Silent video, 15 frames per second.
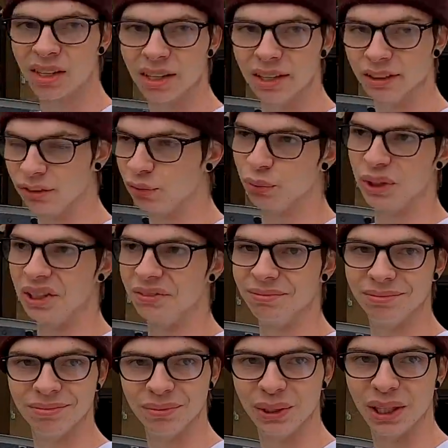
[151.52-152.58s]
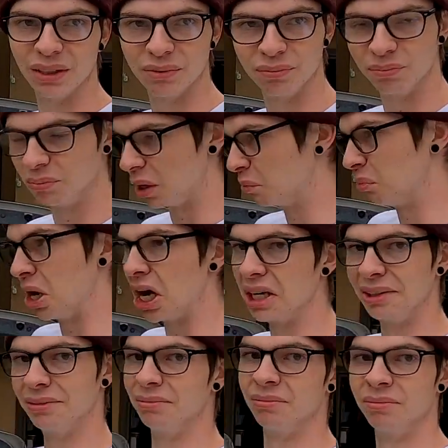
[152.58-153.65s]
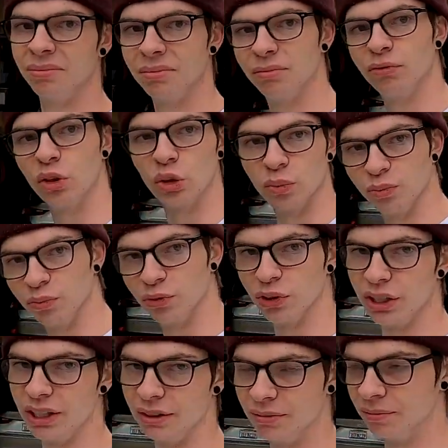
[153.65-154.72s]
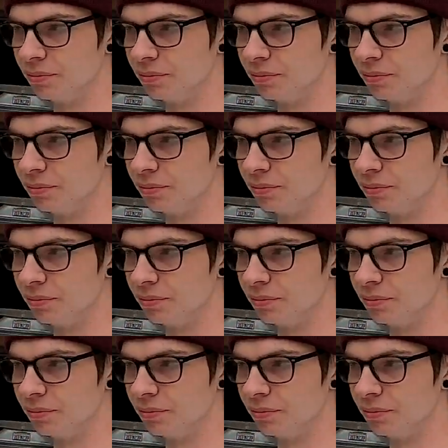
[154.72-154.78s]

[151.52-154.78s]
it's sweet. We got a mod for free,